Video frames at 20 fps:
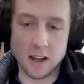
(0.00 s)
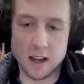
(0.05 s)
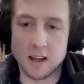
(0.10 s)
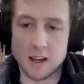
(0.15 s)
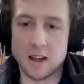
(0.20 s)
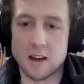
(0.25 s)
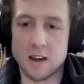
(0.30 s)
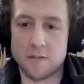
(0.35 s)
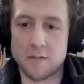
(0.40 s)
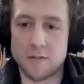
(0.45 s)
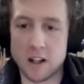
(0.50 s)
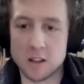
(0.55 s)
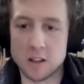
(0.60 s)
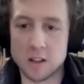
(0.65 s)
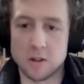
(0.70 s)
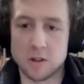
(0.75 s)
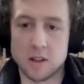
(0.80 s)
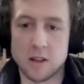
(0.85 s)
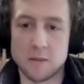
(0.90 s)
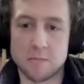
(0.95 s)
a
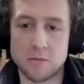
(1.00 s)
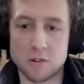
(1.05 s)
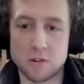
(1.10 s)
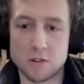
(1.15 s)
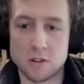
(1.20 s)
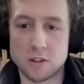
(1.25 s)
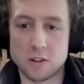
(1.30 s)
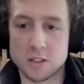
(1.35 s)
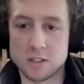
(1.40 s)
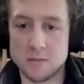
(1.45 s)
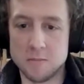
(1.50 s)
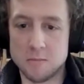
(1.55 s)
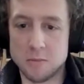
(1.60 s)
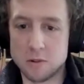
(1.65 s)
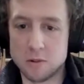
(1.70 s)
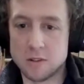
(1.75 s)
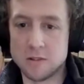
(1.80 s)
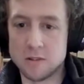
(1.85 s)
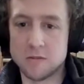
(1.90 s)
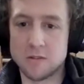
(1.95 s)
valuable end product that's
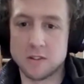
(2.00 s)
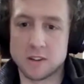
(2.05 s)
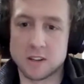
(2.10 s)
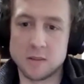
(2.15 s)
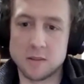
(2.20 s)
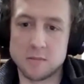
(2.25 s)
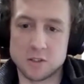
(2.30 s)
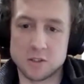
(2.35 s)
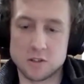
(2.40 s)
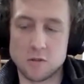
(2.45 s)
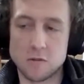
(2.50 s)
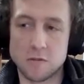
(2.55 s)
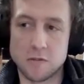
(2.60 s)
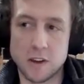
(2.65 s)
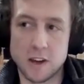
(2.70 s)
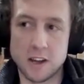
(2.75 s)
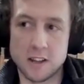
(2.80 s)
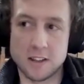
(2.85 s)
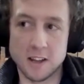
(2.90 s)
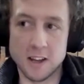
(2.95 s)
important for keeping us all
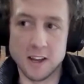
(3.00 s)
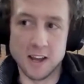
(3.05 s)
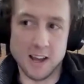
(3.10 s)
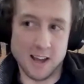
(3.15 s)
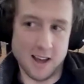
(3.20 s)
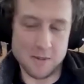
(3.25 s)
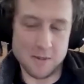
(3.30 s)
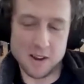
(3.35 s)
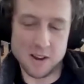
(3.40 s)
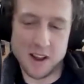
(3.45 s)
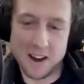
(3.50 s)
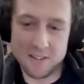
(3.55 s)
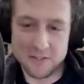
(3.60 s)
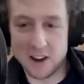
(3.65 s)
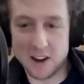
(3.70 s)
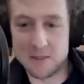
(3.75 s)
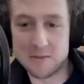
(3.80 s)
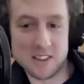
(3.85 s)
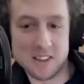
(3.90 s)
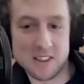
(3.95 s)
fed. I mean, I've
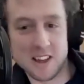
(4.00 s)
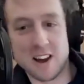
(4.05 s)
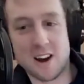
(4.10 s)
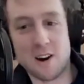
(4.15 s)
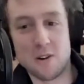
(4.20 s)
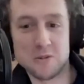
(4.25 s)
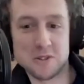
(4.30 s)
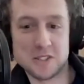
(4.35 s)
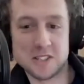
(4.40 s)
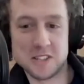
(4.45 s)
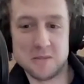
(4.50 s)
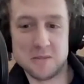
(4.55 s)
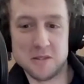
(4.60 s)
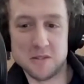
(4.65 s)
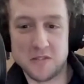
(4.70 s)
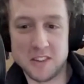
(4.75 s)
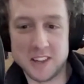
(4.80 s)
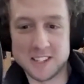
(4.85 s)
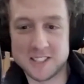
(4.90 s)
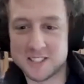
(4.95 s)
got a wee thing I always say about
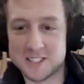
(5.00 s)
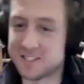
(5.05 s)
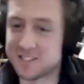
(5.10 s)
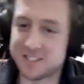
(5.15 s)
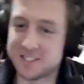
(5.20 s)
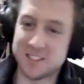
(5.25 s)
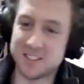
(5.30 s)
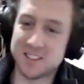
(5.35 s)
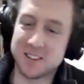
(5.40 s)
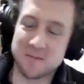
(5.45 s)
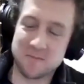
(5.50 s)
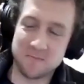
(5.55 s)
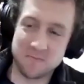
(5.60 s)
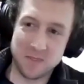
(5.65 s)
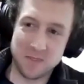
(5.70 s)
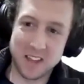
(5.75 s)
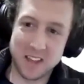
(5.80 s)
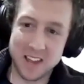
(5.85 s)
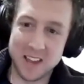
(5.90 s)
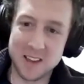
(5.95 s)
vegans. Like,
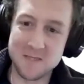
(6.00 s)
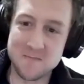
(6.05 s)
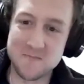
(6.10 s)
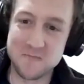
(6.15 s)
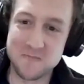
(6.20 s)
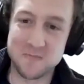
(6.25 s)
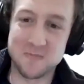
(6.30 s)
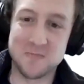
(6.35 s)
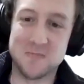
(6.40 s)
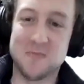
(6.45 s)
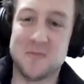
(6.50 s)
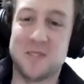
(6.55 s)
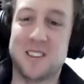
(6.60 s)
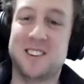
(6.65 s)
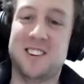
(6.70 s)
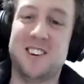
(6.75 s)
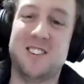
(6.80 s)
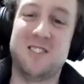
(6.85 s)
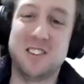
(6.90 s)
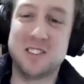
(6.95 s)

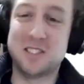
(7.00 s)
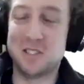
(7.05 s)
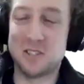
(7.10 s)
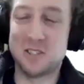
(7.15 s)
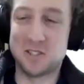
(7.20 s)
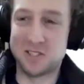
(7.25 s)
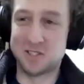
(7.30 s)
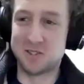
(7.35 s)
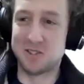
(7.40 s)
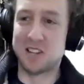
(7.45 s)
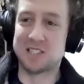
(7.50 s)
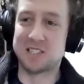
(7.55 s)
I like to just throw this